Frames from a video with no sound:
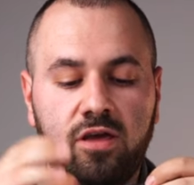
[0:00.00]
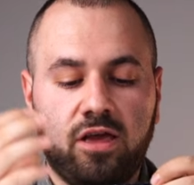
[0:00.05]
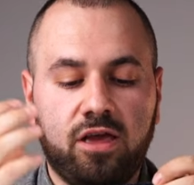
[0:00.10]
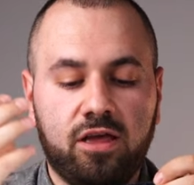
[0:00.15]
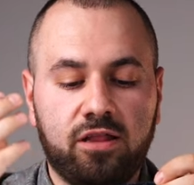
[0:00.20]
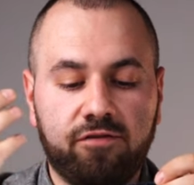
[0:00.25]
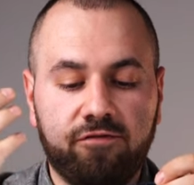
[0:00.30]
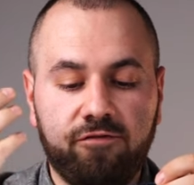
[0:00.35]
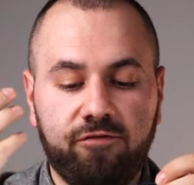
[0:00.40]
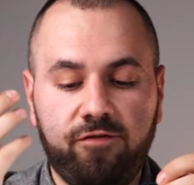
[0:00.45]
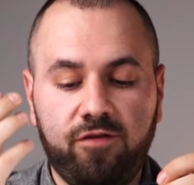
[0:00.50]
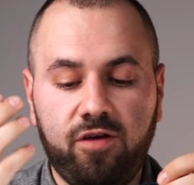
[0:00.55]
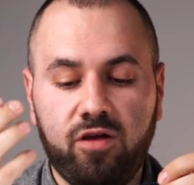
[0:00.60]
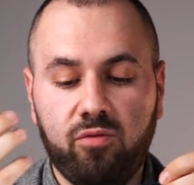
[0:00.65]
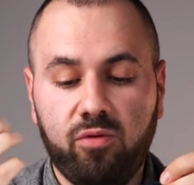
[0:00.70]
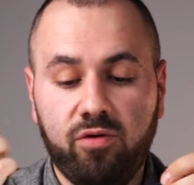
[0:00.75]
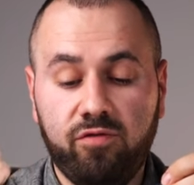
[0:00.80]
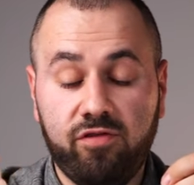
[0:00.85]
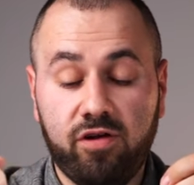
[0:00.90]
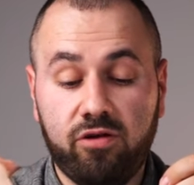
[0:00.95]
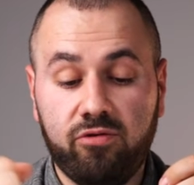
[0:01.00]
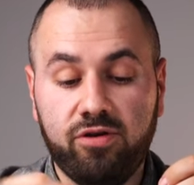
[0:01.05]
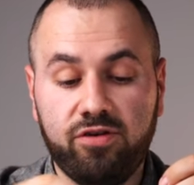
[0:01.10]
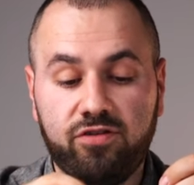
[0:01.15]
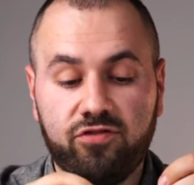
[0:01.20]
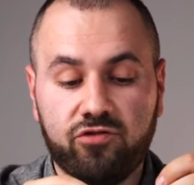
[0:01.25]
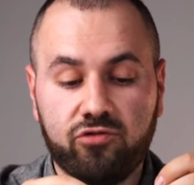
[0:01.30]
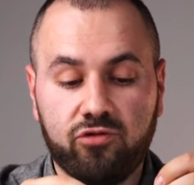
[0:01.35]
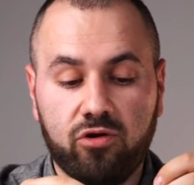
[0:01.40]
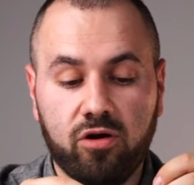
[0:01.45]
in a very, very
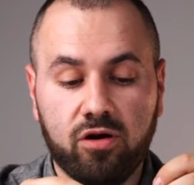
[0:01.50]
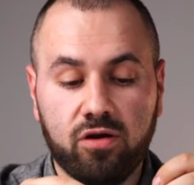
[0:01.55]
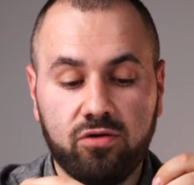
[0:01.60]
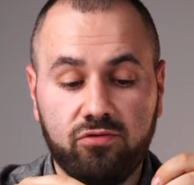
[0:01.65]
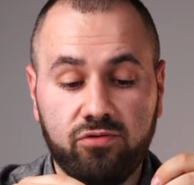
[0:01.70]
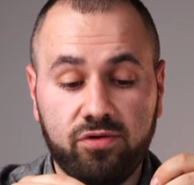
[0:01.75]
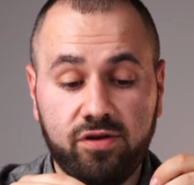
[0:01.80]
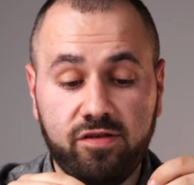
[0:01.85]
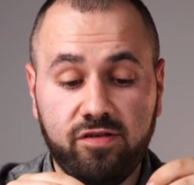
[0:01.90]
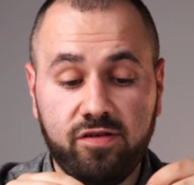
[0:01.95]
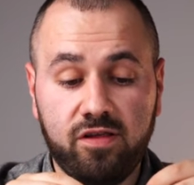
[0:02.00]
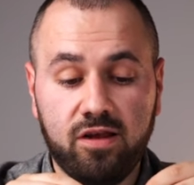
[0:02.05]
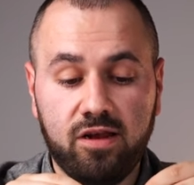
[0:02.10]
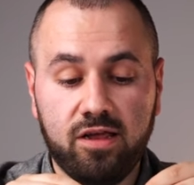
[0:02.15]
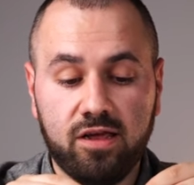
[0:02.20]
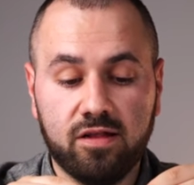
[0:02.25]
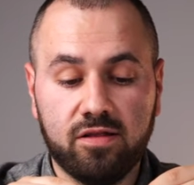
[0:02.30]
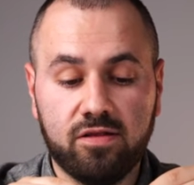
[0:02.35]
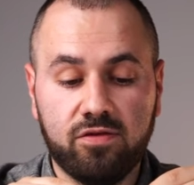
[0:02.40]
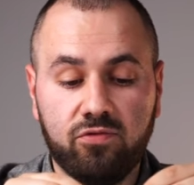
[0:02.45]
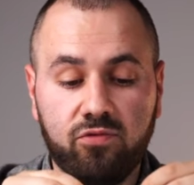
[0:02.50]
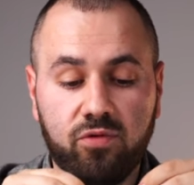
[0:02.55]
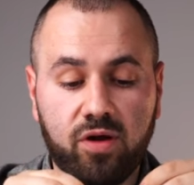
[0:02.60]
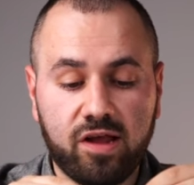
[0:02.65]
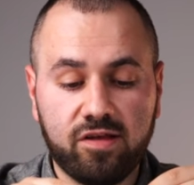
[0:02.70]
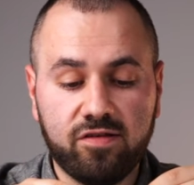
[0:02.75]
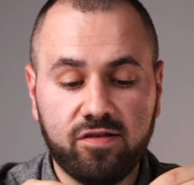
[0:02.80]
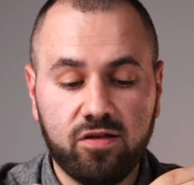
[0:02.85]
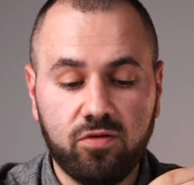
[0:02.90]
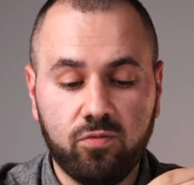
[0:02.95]
strong and resilient
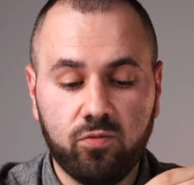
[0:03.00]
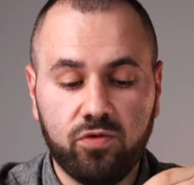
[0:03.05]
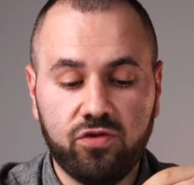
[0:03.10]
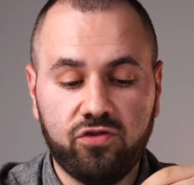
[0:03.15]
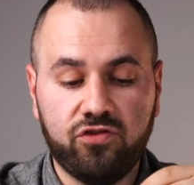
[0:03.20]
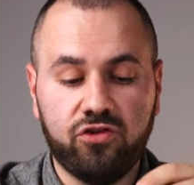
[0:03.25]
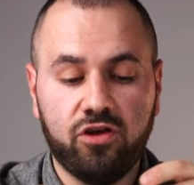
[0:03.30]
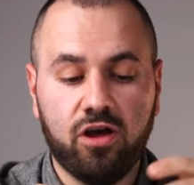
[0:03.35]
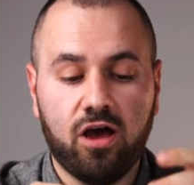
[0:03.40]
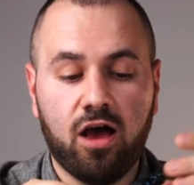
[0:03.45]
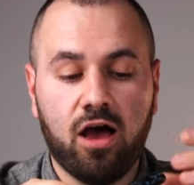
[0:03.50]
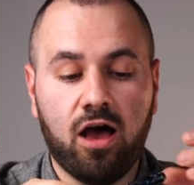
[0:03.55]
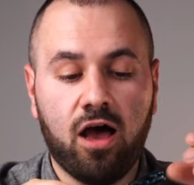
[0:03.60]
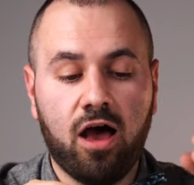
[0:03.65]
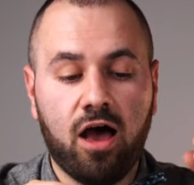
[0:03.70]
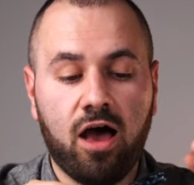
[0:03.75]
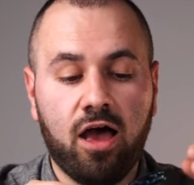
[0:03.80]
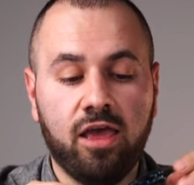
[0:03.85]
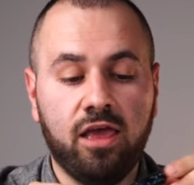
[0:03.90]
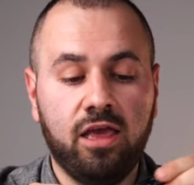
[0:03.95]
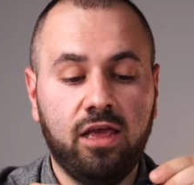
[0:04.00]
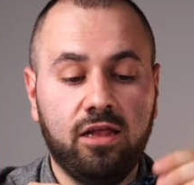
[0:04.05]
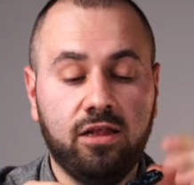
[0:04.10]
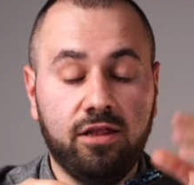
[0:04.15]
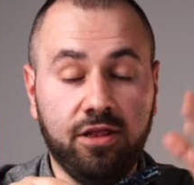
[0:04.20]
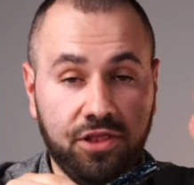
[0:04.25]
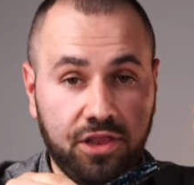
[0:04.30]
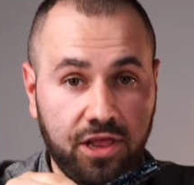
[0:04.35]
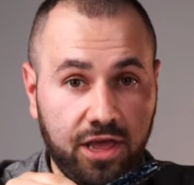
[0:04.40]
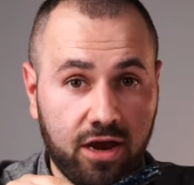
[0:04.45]
resin, which I
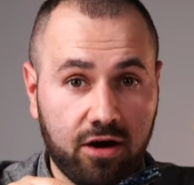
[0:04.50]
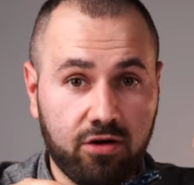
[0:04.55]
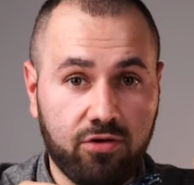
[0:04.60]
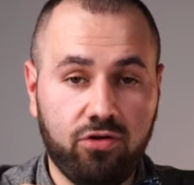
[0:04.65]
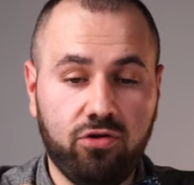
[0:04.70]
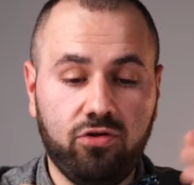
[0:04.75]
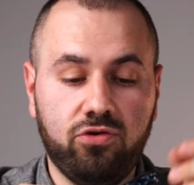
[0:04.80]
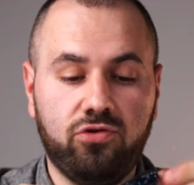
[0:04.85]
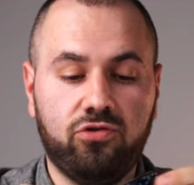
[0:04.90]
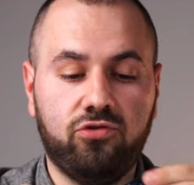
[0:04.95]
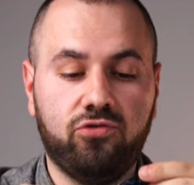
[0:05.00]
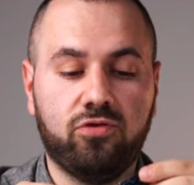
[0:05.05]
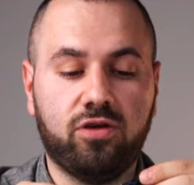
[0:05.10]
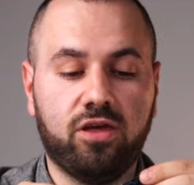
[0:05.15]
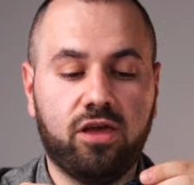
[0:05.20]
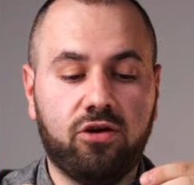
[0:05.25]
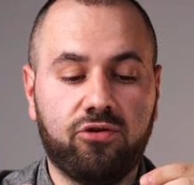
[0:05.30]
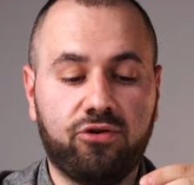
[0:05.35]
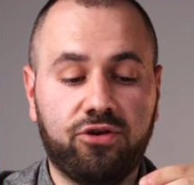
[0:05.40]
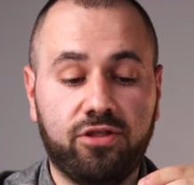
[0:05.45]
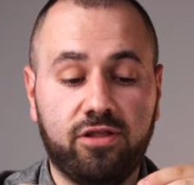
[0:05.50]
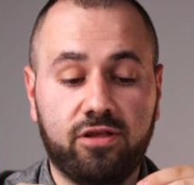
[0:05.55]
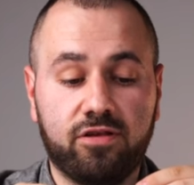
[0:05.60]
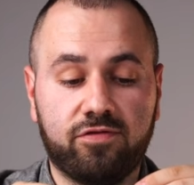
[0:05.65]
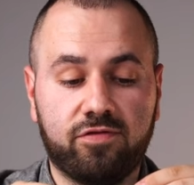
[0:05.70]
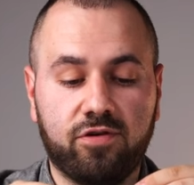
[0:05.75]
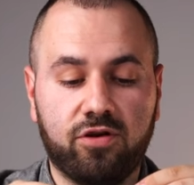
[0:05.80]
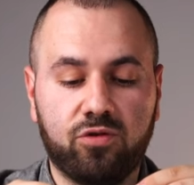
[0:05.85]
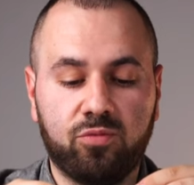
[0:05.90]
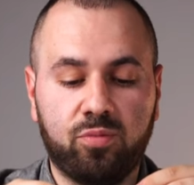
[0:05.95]
dare you to carry this
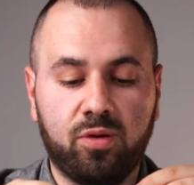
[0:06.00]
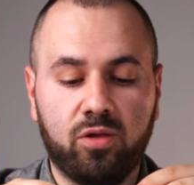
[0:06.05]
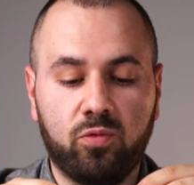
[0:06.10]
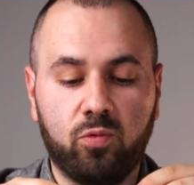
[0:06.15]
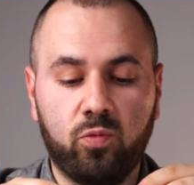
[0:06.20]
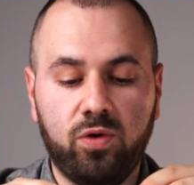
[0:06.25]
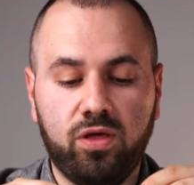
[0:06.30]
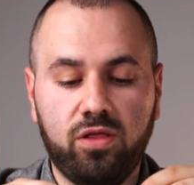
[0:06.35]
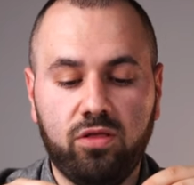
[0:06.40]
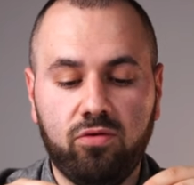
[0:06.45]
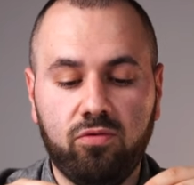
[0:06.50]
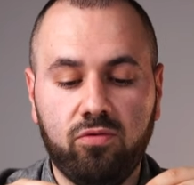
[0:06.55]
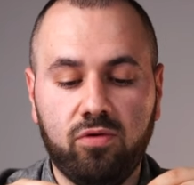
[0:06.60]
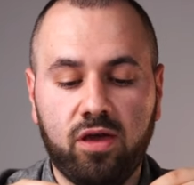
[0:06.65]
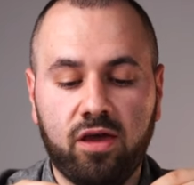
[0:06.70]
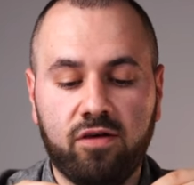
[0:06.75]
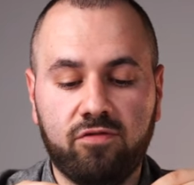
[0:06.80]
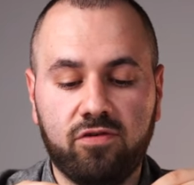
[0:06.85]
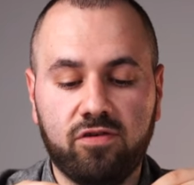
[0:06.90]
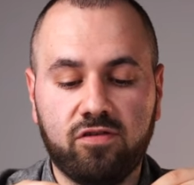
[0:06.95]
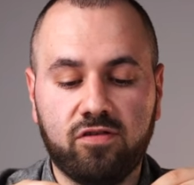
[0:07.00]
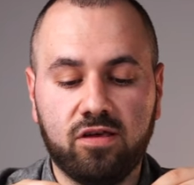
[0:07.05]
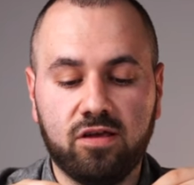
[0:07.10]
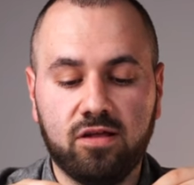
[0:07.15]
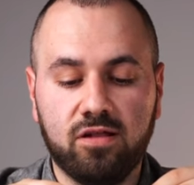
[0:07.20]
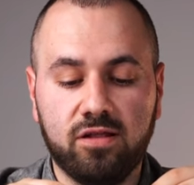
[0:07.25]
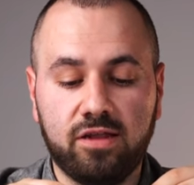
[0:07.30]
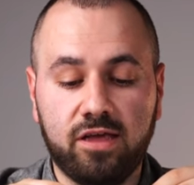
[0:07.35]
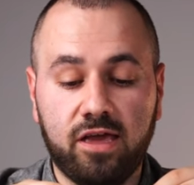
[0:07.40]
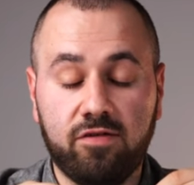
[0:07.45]
fountain pen with you every
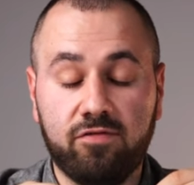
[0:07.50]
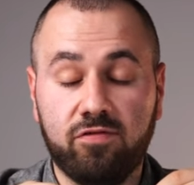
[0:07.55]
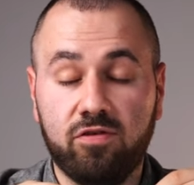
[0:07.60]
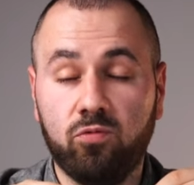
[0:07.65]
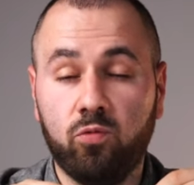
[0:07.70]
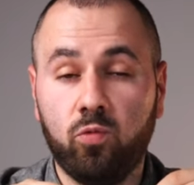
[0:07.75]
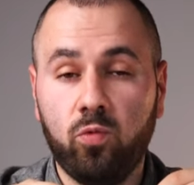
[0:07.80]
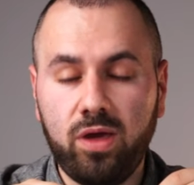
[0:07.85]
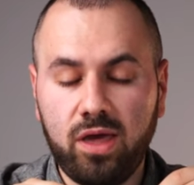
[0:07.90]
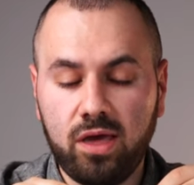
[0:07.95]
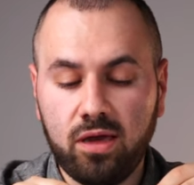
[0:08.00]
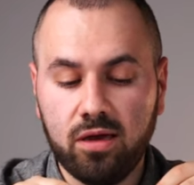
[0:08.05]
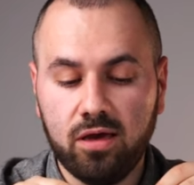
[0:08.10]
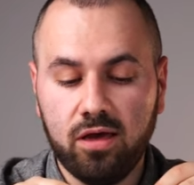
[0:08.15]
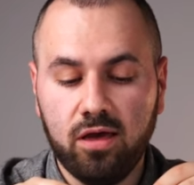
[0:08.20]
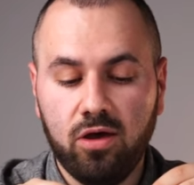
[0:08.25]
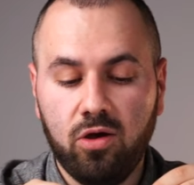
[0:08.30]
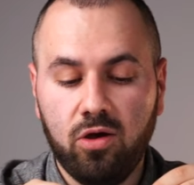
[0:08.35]
single day of the week